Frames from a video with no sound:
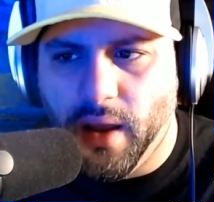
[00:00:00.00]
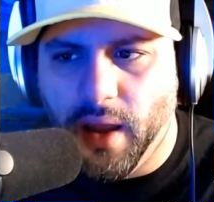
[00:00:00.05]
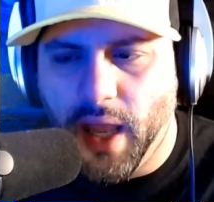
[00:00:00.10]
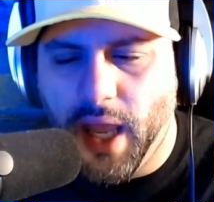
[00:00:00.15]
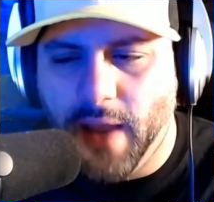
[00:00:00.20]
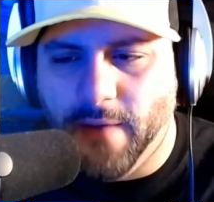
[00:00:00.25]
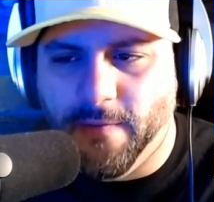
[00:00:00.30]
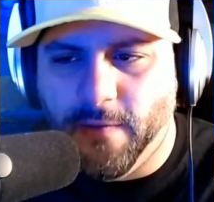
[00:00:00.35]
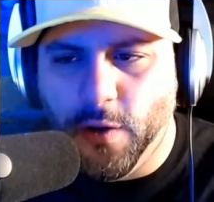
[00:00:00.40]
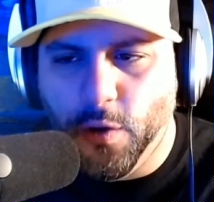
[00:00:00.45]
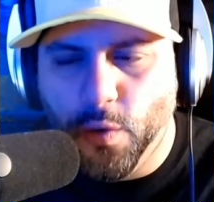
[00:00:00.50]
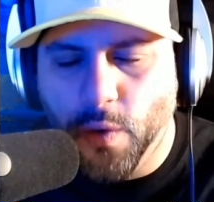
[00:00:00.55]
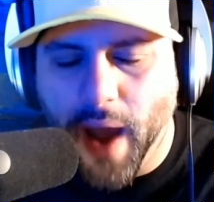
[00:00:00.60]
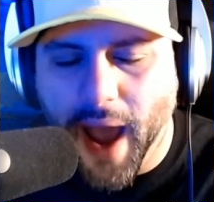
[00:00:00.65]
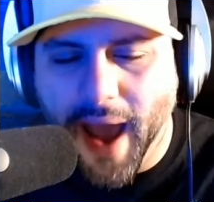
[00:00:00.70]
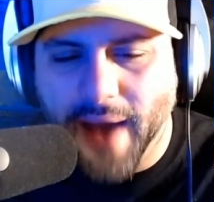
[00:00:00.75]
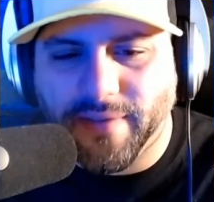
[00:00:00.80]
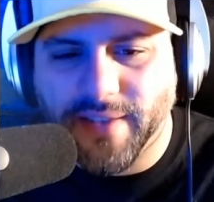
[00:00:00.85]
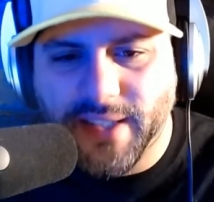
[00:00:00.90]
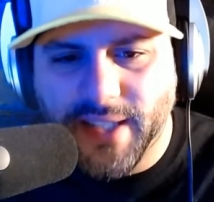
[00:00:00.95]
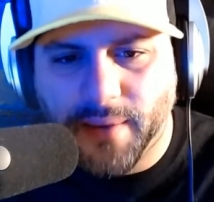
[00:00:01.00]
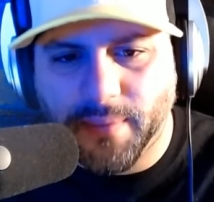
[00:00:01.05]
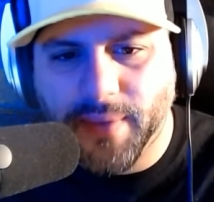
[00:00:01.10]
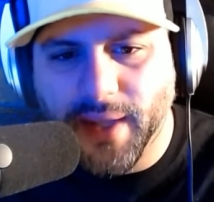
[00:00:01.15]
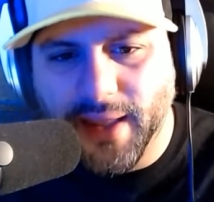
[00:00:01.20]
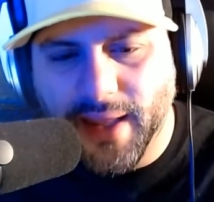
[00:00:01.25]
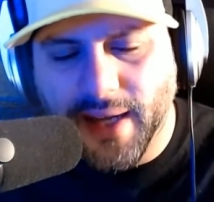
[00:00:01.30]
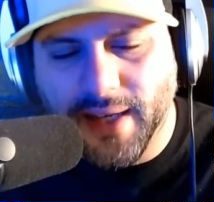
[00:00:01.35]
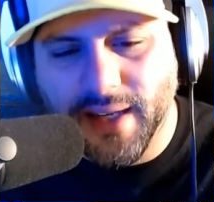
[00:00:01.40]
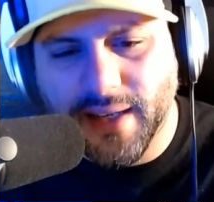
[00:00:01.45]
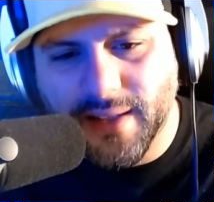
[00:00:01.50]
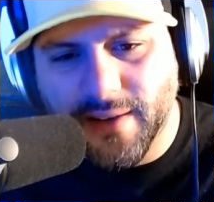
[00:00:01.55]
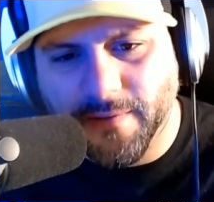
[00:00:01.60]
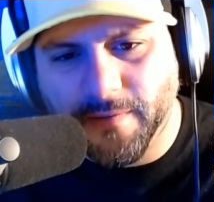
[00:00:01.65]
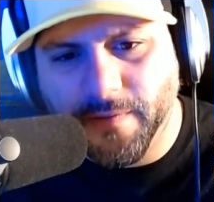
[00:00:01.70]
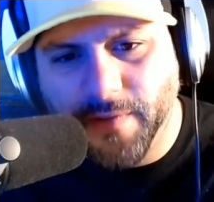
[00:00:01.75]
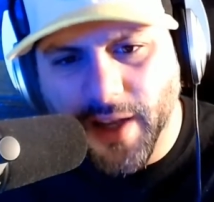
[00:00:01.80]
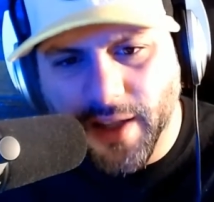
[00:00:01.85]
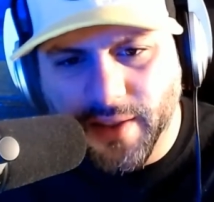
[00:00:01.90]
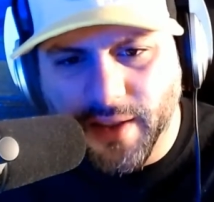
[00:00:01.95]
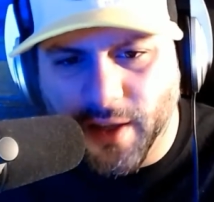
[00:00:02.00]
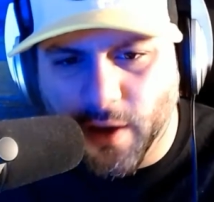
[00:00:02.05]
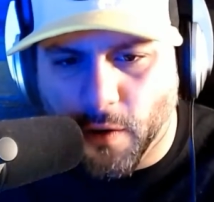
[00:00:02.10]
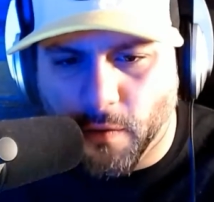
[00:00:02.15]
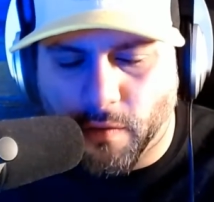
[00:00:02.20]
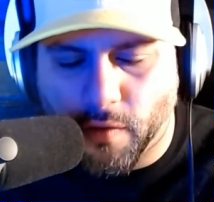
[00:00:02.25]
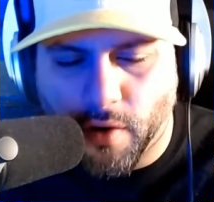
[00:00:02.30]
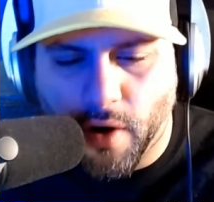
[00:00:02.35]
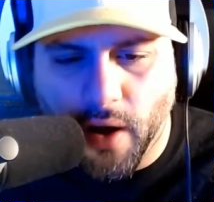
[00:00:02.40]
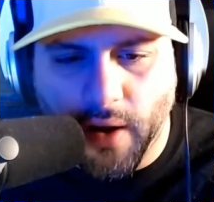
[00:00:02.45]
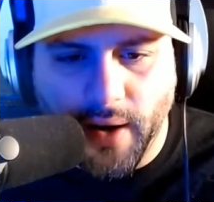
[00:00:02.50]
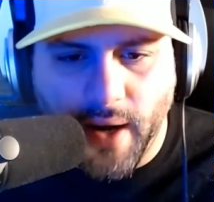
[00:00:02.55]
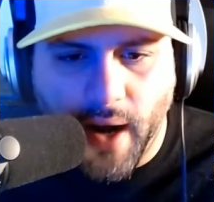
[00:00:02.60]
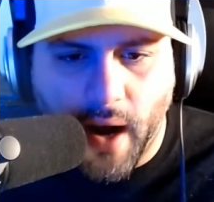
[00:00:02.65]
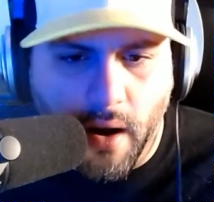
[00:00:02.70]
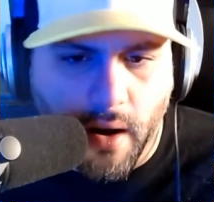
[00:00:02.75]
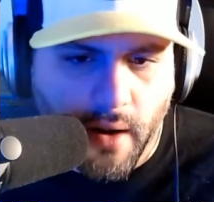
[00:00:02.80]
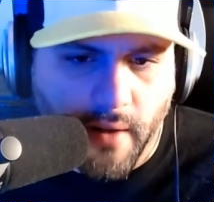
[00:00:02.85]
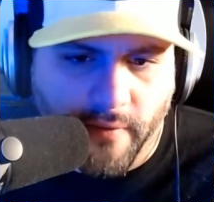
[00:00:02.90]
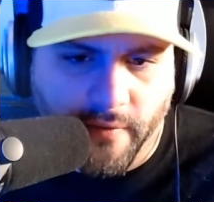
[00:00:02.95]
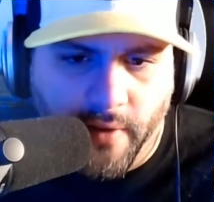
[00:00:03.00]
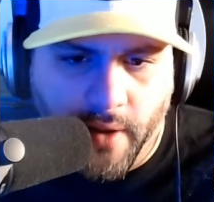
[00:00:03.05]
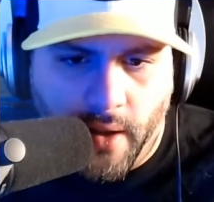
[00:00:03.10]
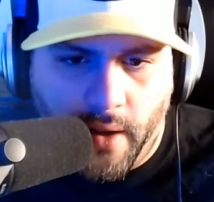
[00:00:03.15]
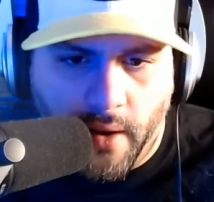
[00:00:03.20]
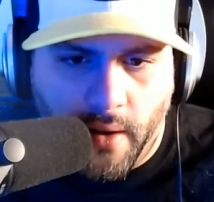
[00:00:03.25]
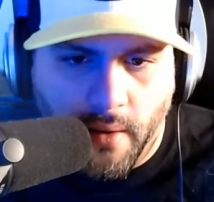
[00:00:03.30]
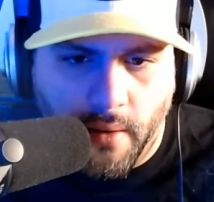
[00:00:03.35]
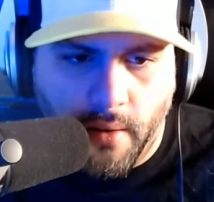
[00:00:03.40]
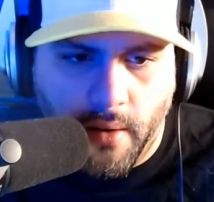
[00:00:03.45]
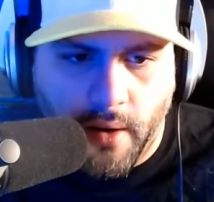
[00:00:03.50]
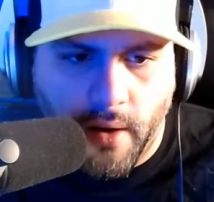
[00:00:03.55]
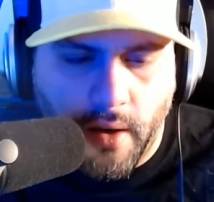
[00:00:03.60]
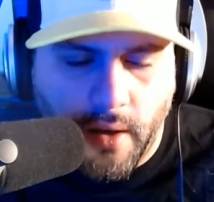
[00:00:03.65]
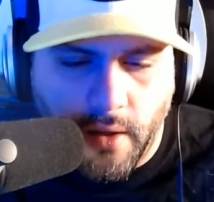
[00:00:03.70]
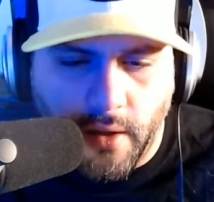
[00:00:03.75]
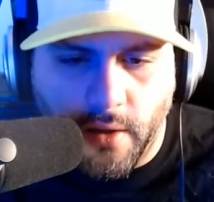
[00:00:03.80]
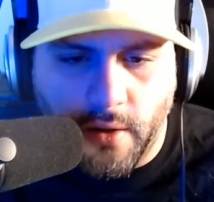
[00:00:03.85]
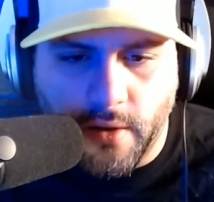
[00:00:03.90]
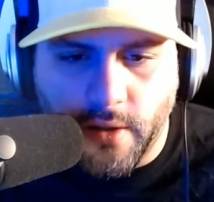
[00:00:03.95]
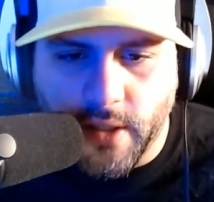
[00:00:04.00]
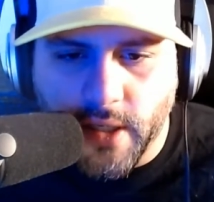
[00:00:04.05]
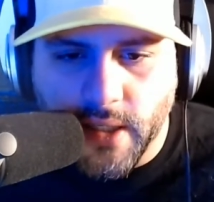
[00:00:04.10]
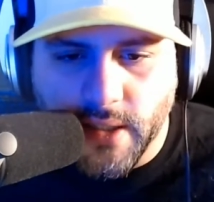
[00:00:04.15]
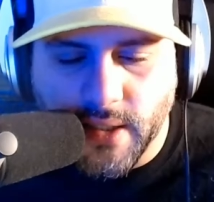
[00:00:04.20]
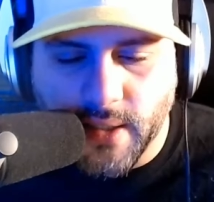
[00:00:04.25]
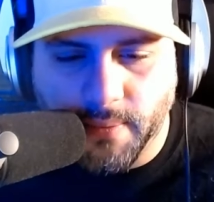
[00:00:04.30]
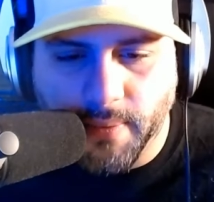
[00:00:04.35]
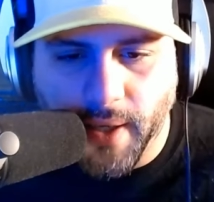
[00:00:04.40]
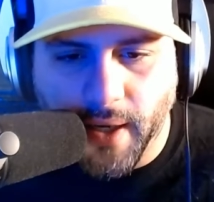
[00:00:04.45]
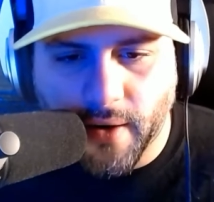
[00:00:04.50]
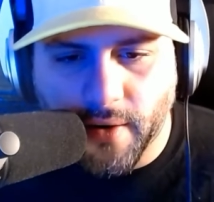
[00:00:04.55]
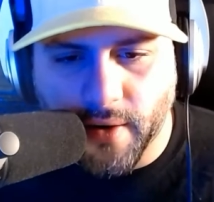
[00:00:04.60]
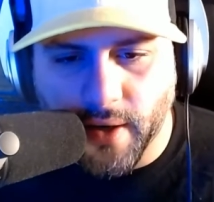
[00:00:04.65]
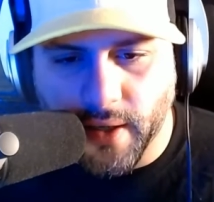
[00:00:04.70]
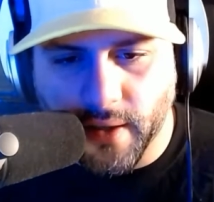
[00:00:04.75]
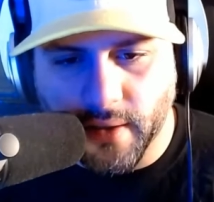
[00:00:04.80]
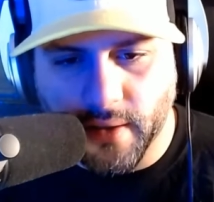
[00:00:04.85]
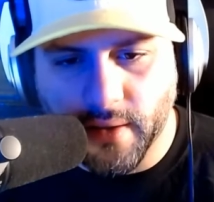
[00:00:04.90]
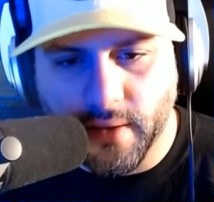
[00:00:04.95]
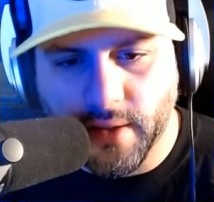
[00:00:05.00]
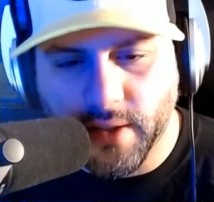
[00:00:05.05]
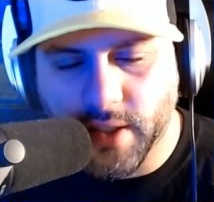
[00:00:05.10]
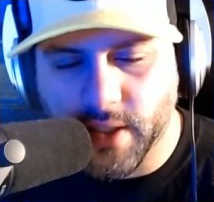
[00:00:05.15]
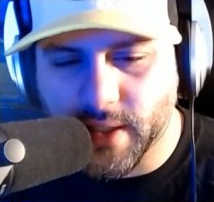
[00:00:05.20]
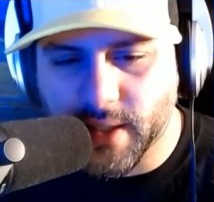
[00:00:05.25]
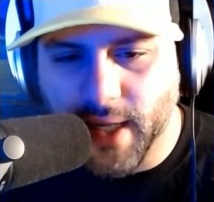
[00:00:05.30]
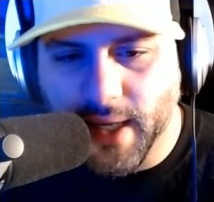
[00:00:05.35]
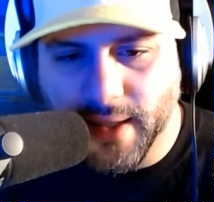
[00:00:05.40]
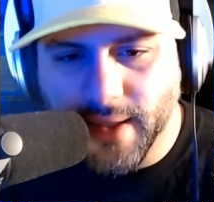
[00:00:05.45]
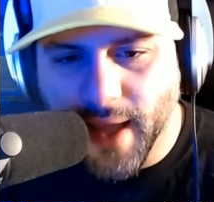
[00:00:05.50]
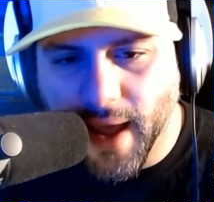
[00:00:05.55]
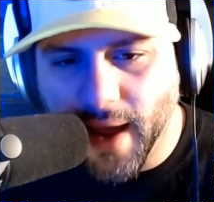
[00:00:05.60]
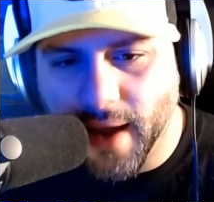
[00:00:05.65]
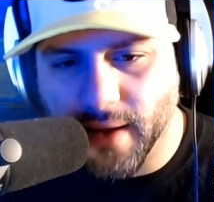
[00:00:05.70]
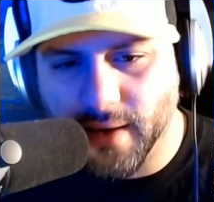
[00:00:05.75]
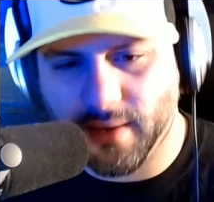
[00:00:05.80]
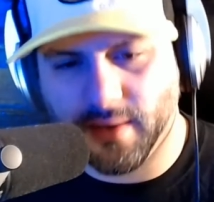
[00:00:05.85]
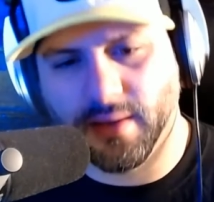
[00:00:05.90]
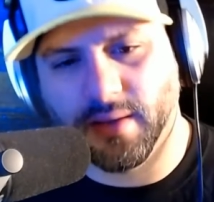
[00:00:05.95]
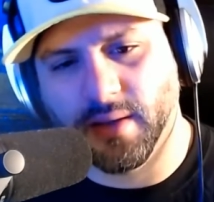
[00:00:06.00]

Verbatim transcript: if you have something that doesn't fit the overall narrative, you're disappearing. Just like that.